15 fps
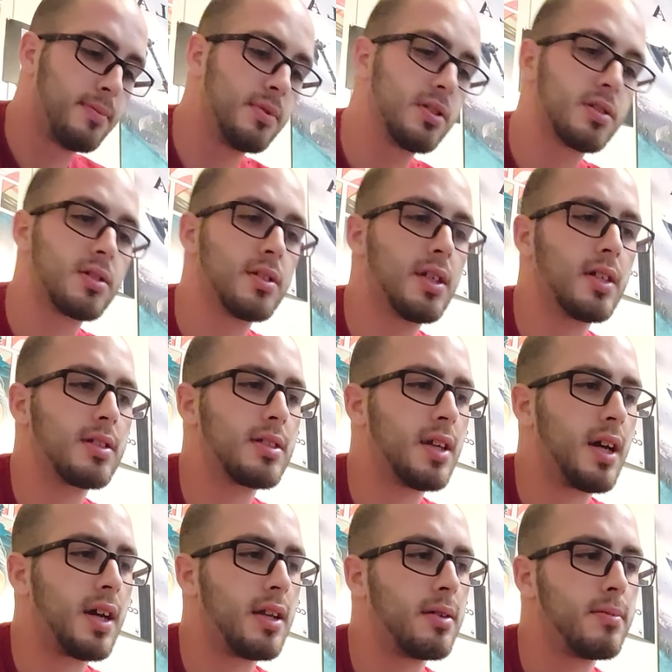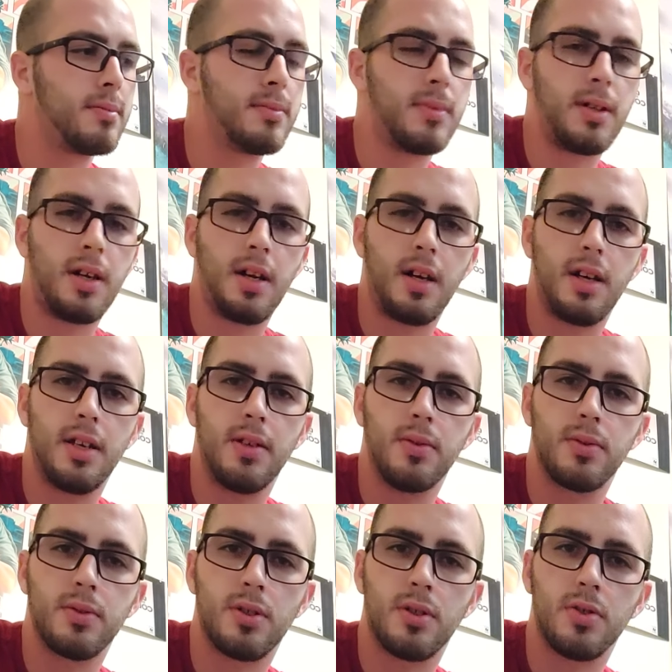This next item, it
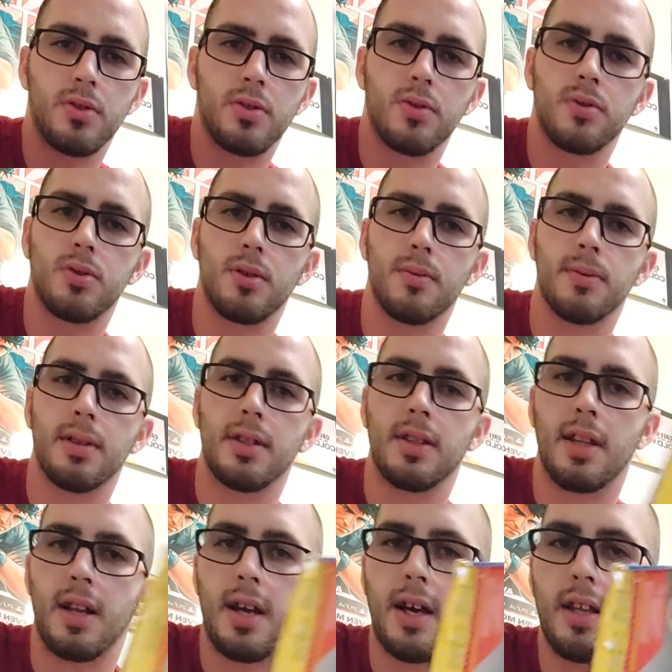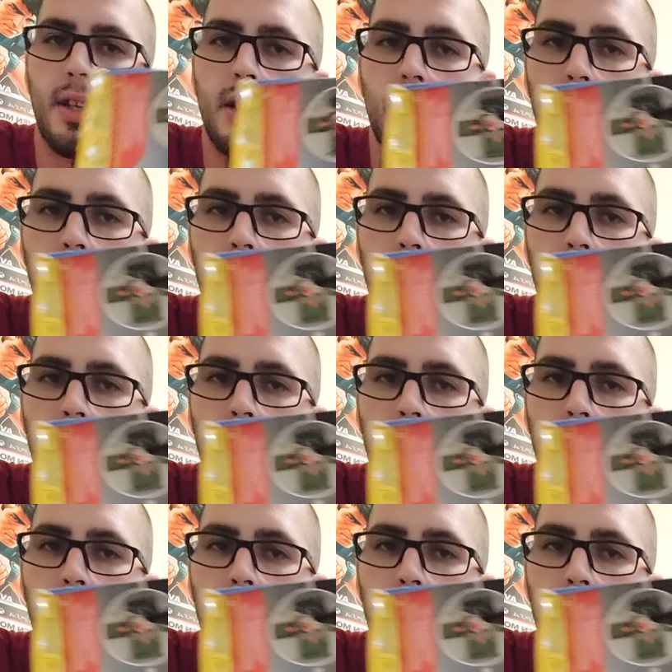was also something that I'd end